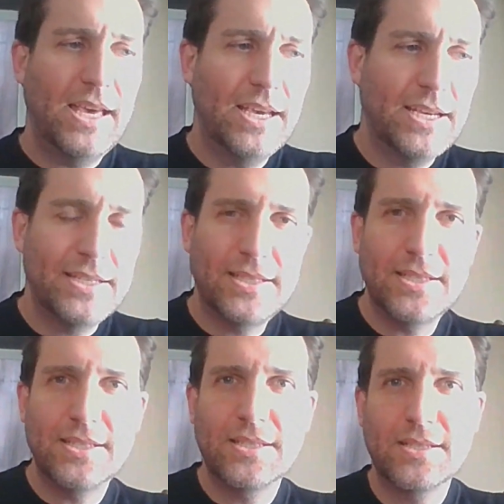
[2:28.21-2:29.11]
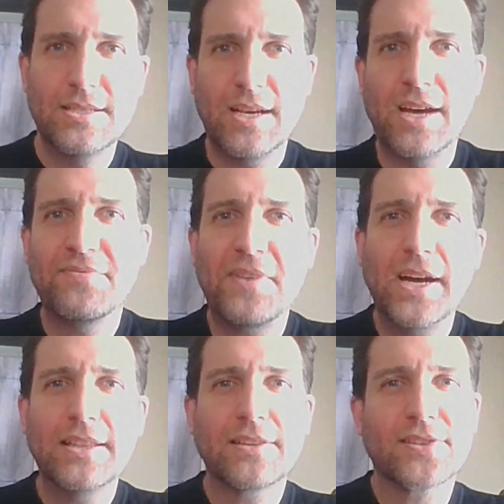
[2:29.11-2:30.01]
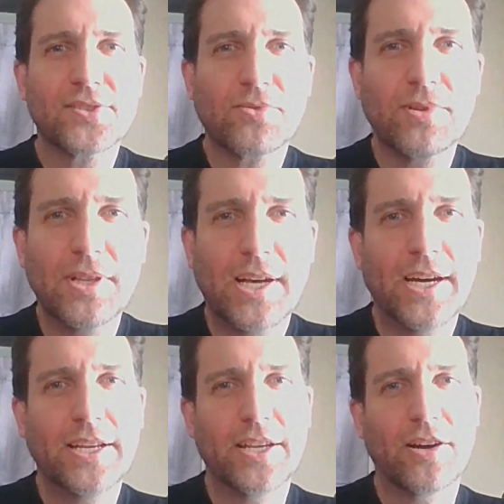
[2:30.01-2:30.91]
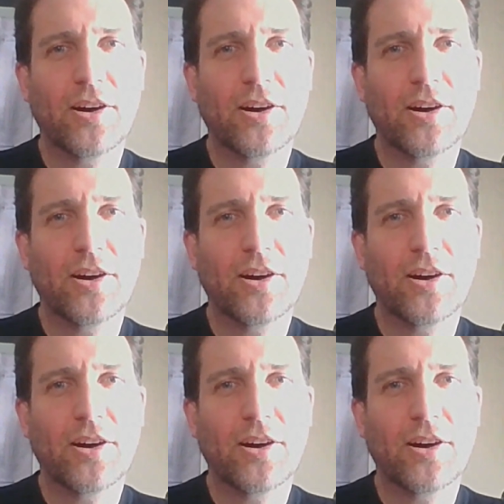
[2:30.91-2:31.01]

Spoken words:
And I find that the storyline and